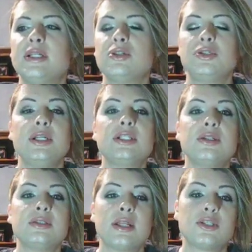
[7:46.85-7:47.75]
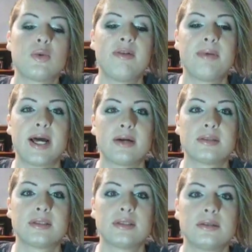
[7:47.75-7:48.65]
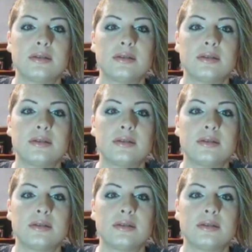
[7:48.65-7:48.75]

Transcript: he goes, you need to lose another 12 pounds.